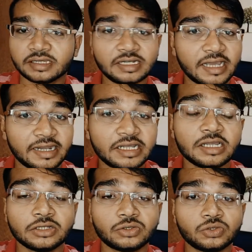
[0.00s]
It had
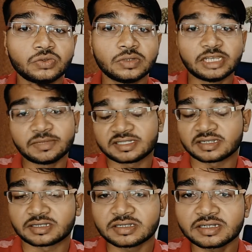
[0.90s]
two image
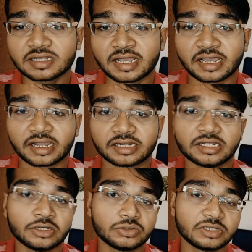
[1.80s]
sensors and
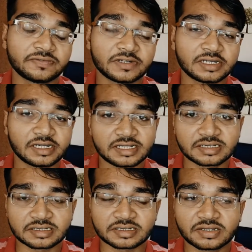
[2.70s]
two different
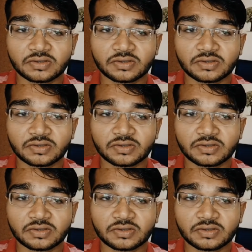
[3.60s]
lenses.